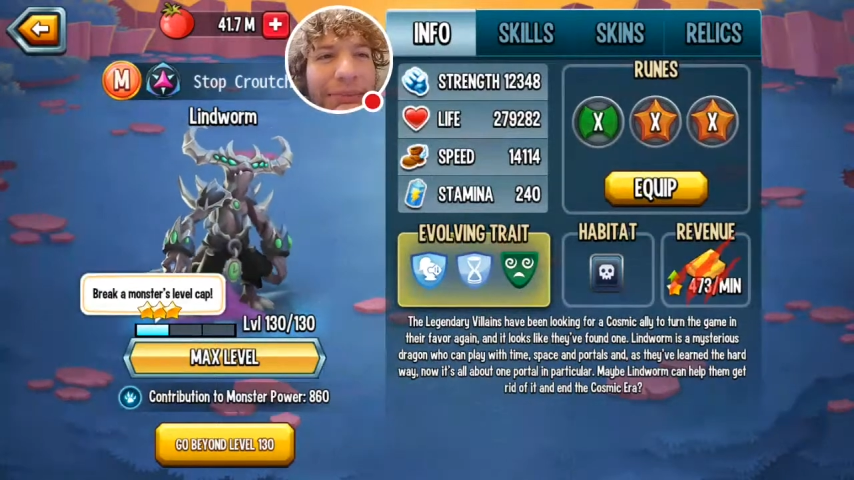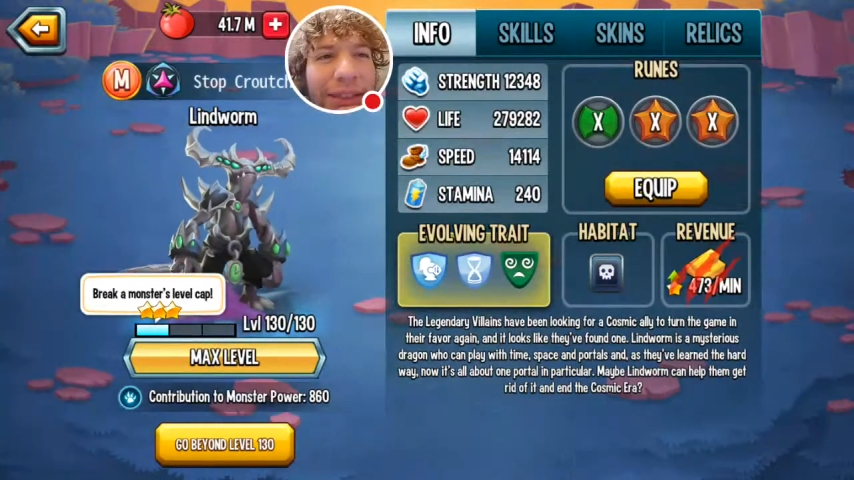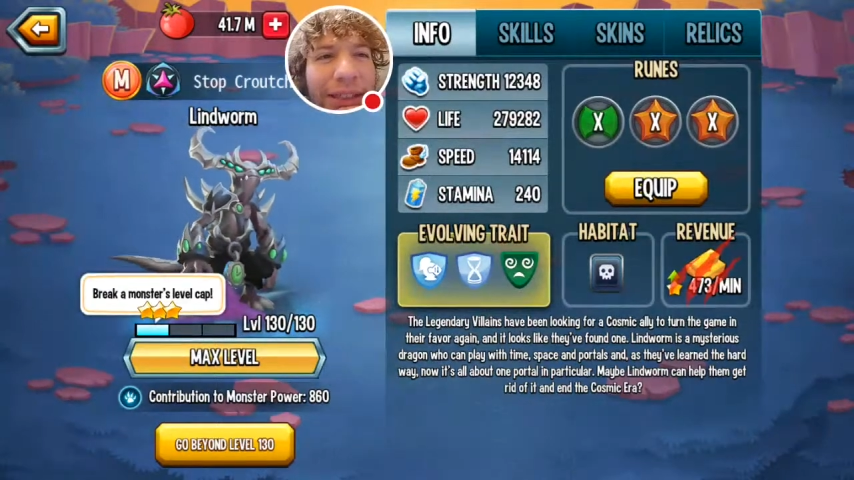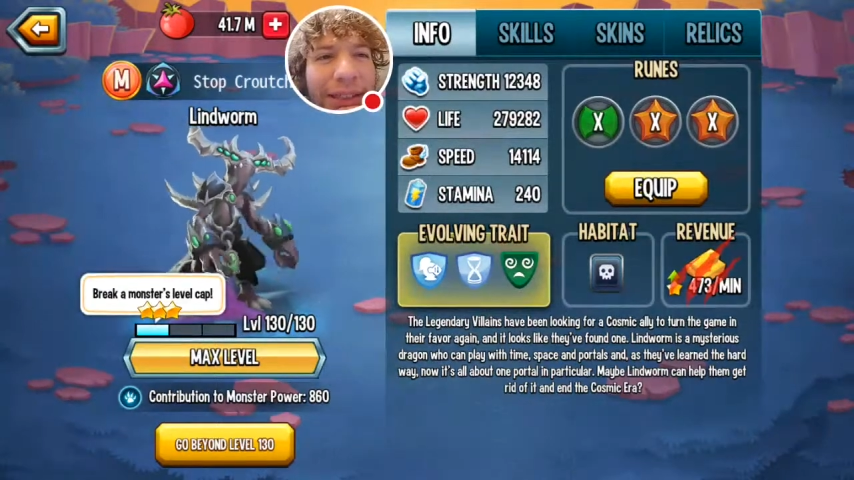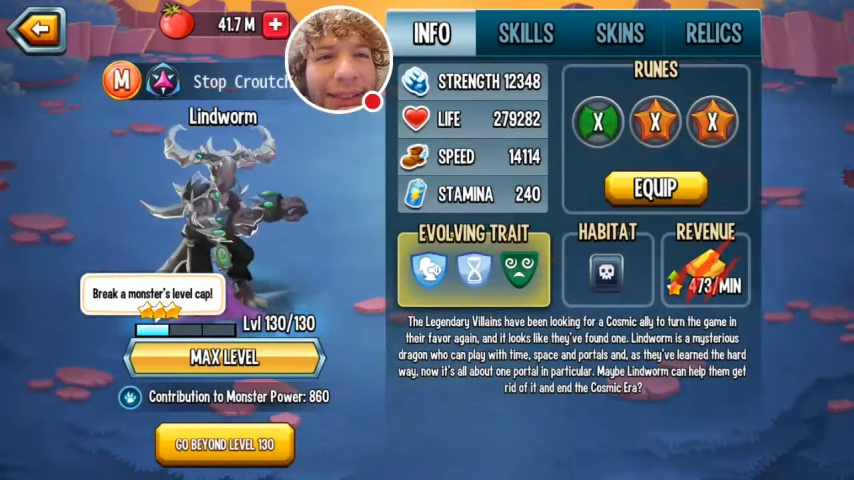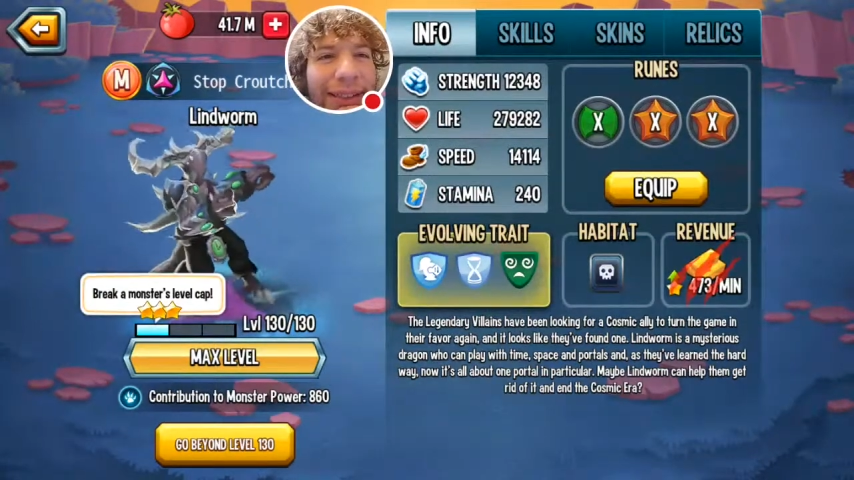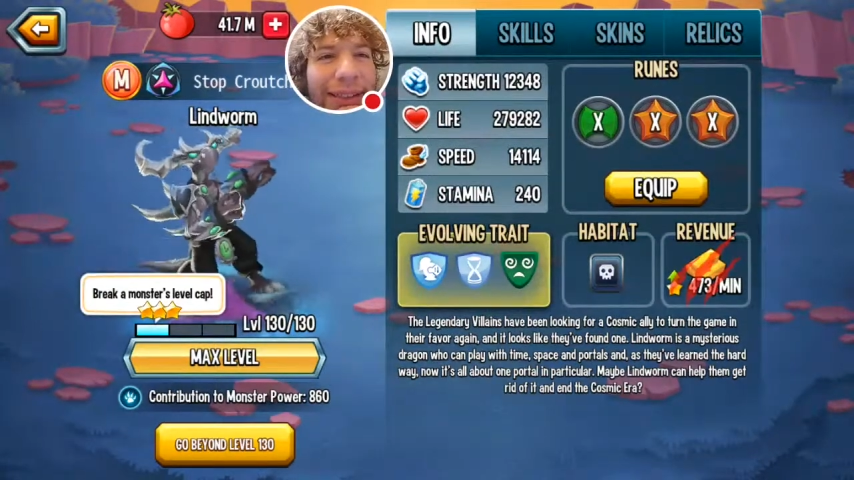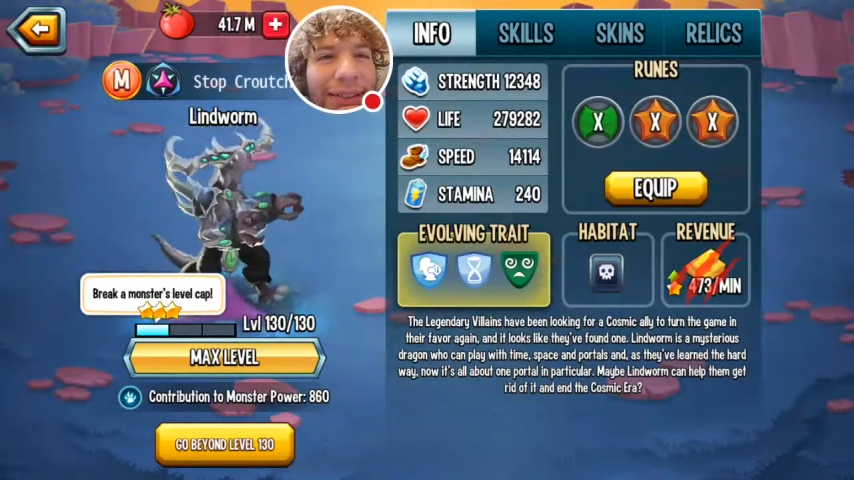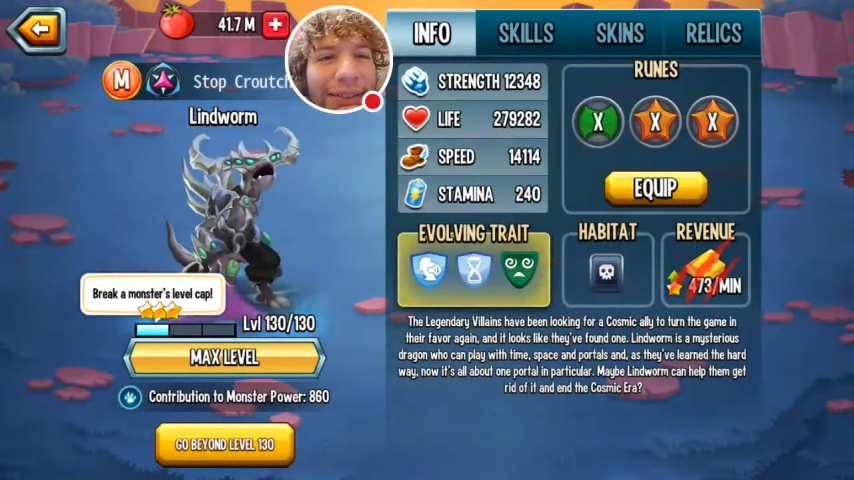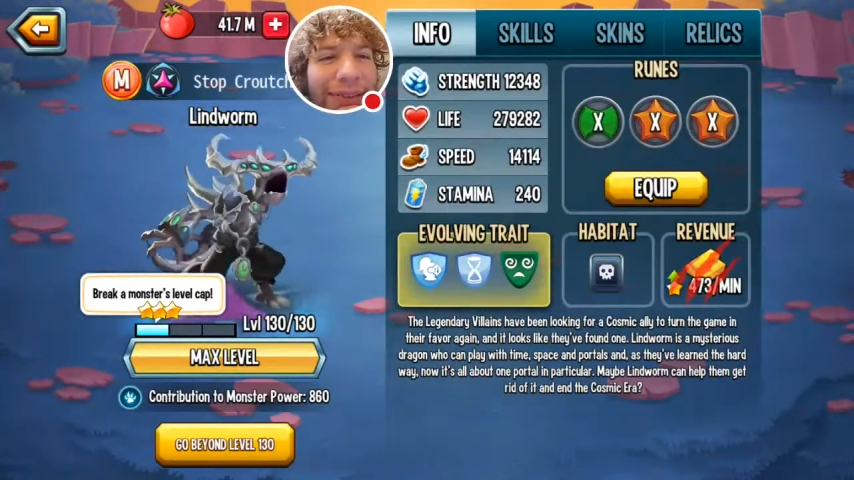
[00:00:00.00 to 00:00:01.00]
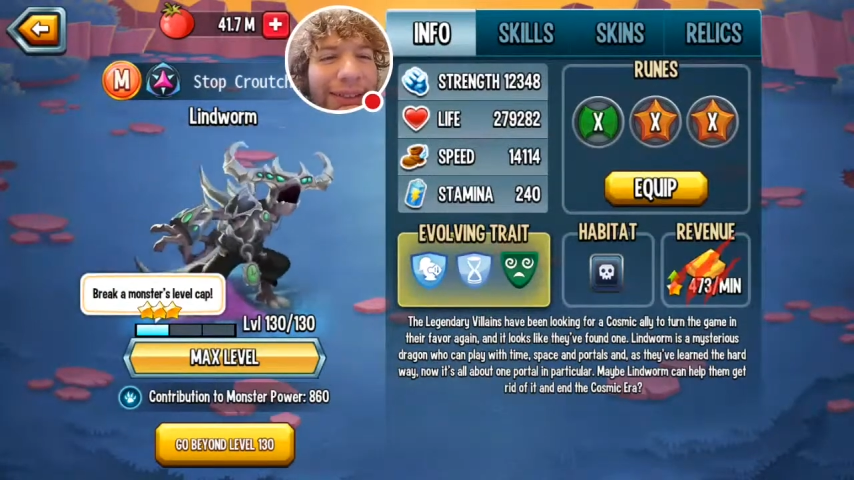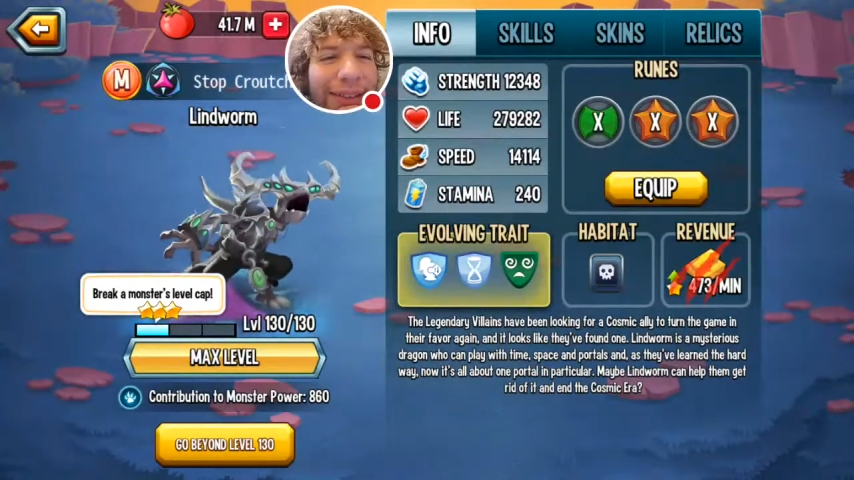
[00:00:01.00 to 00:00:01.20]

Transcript: thank you. I don't know if that's a